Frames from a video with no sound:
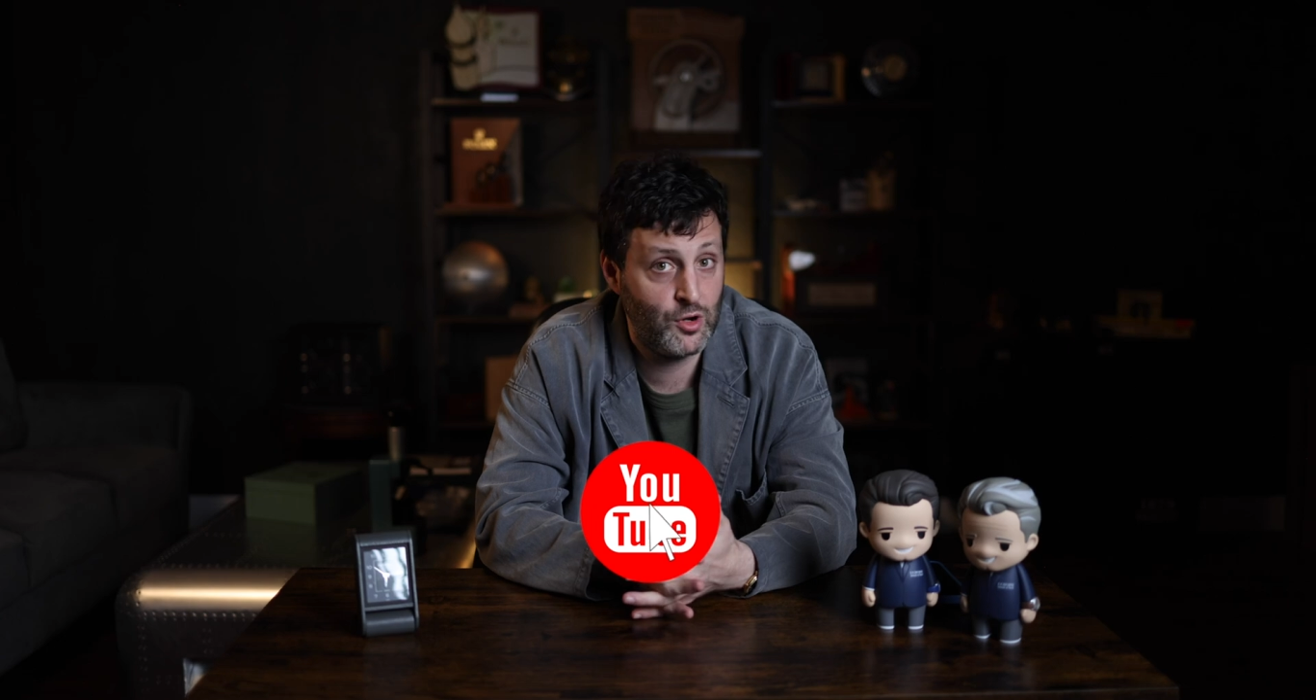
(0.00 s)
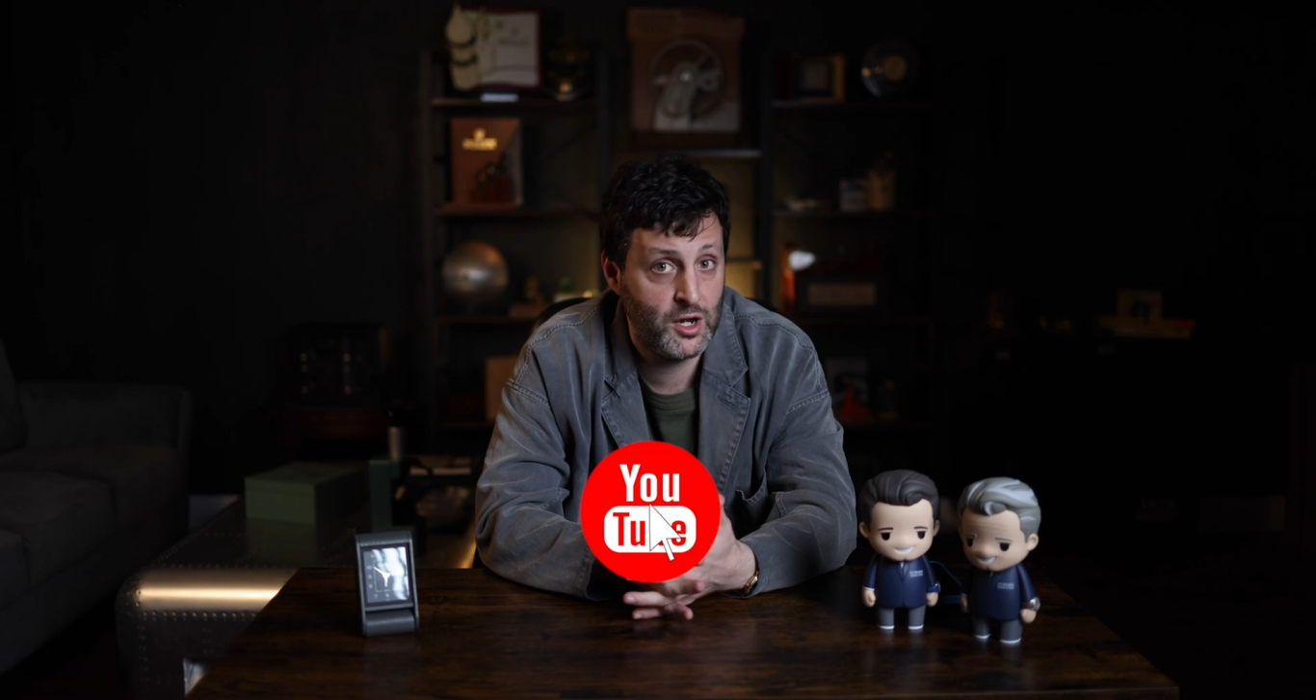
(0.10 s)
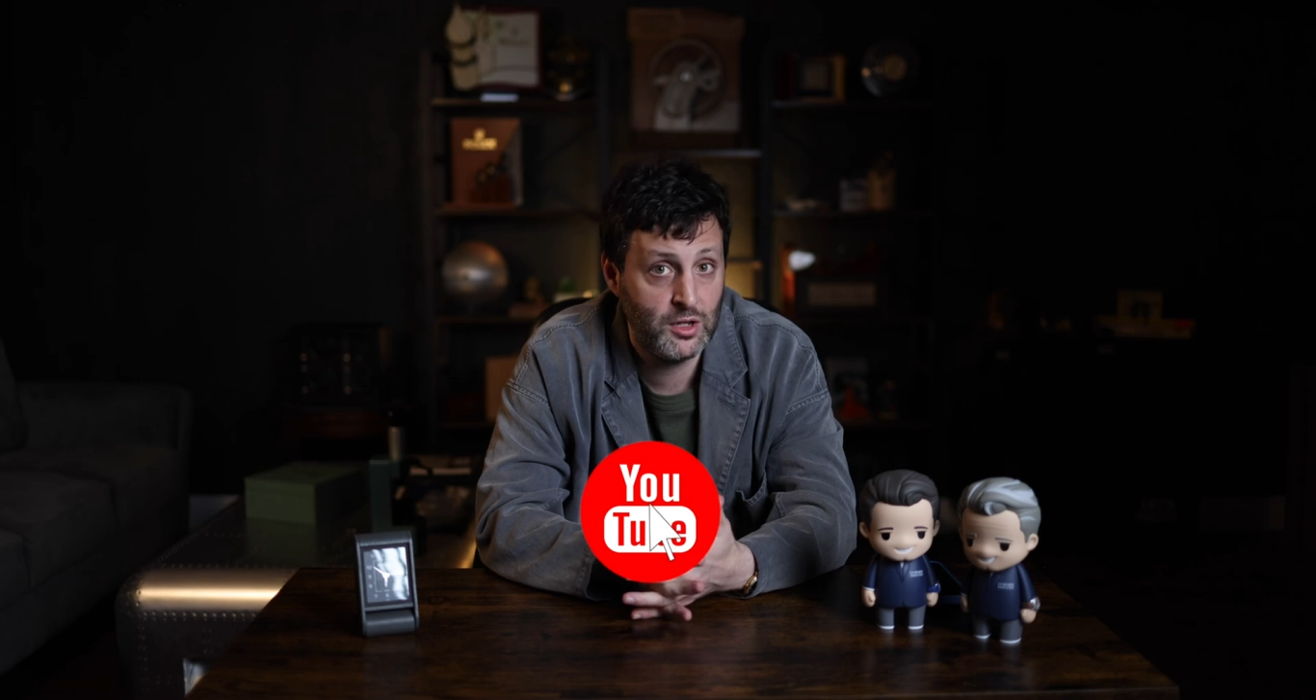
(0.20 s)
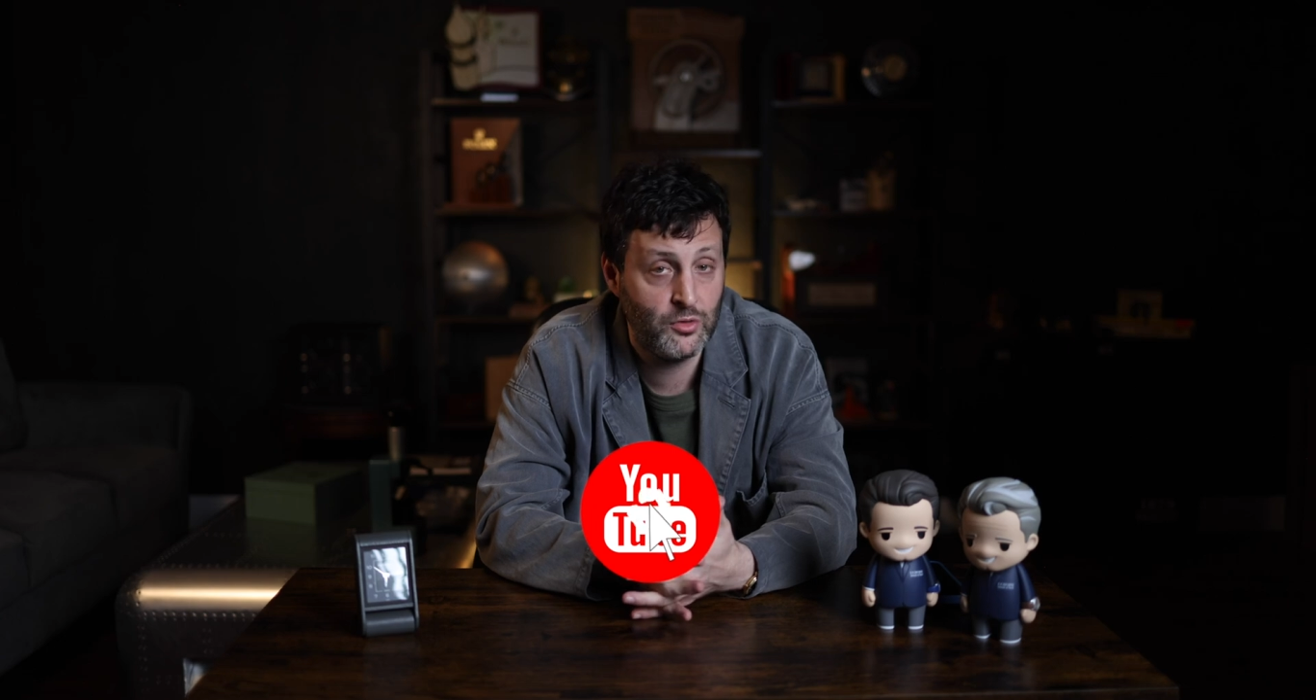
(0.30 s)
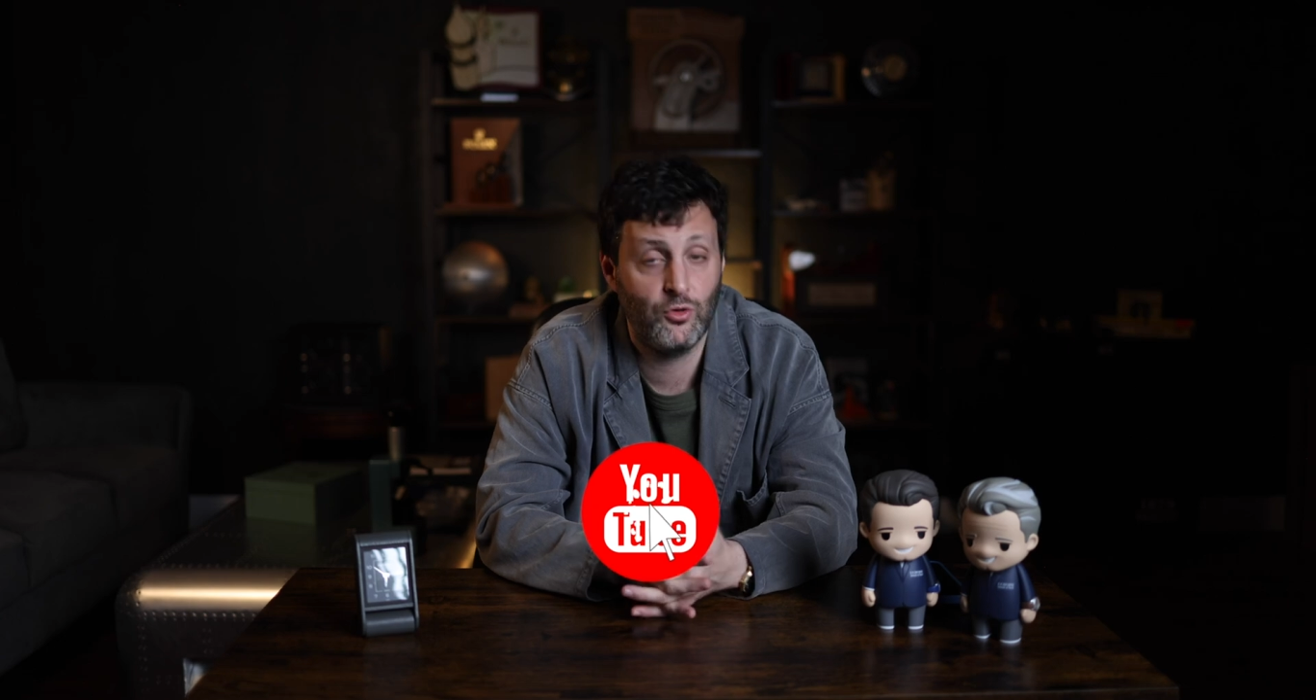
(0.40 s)

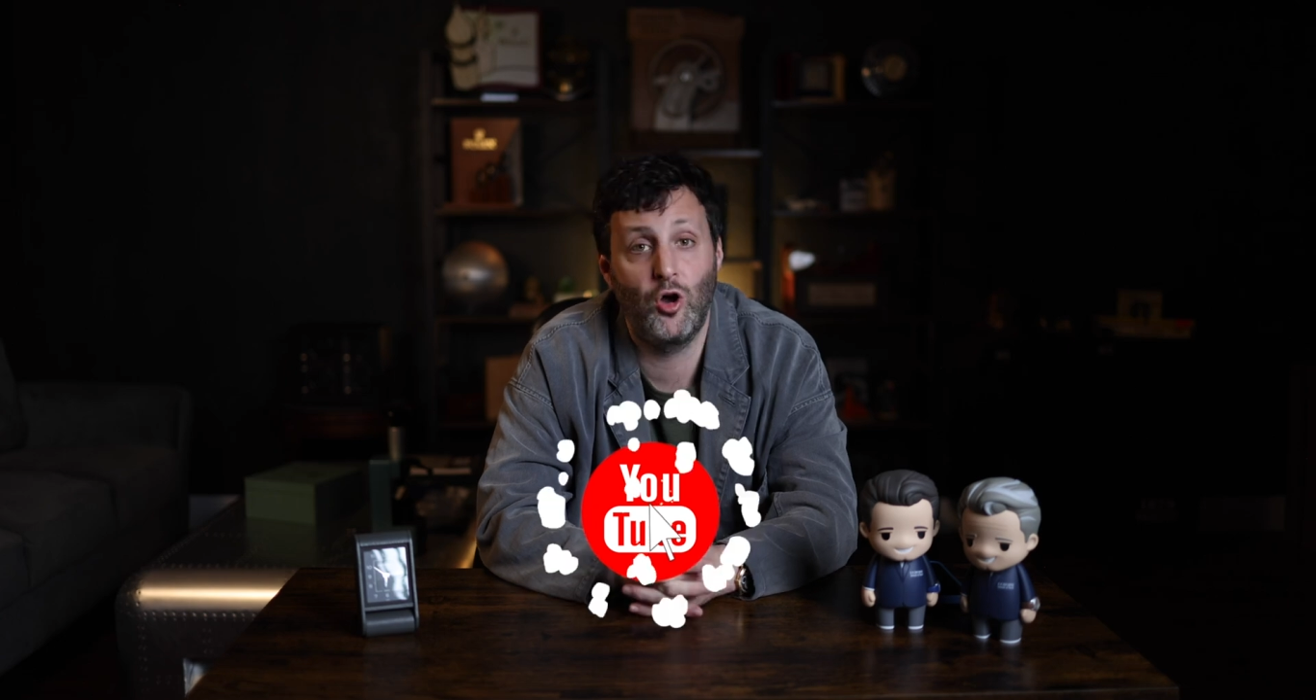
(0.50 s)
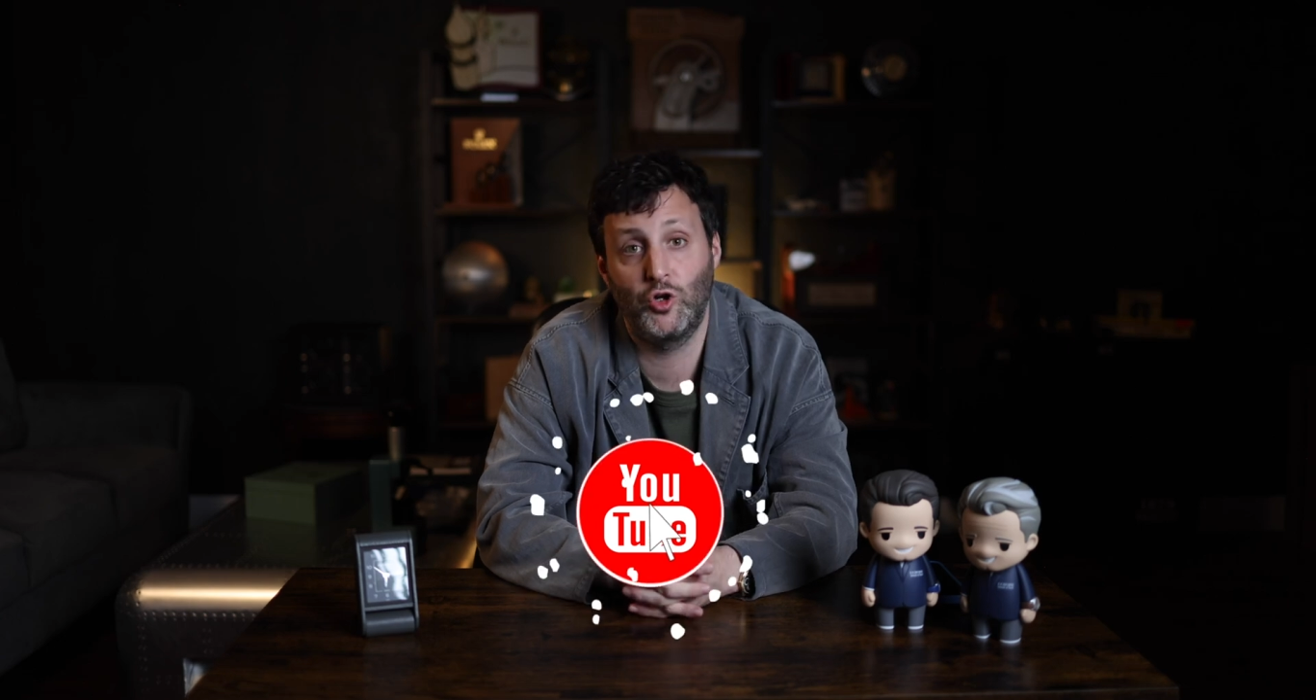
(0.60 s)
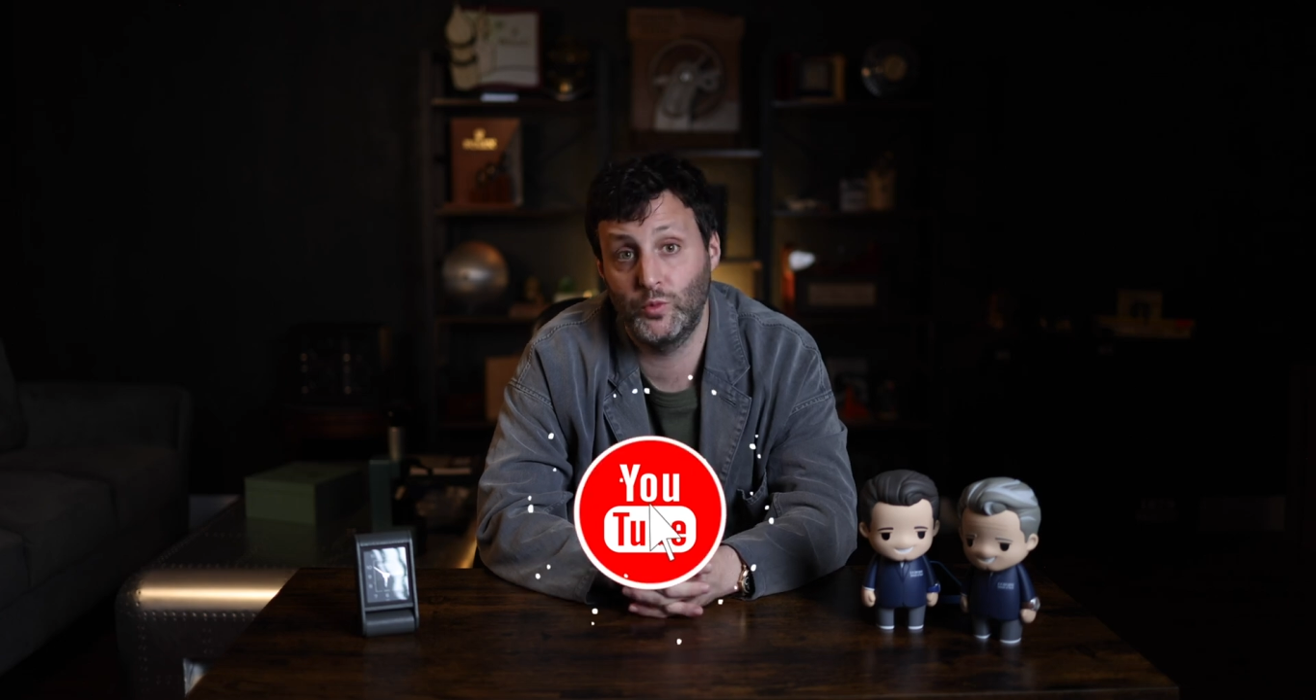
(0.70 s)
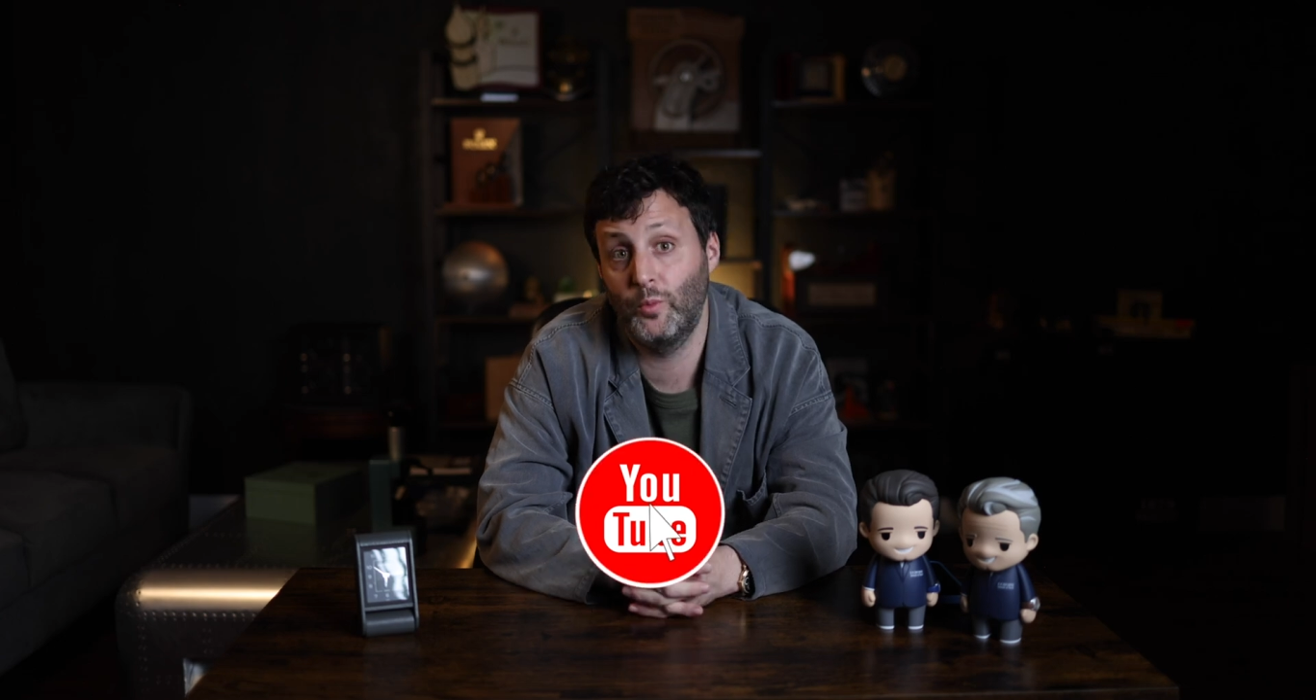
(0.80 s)
any other honorable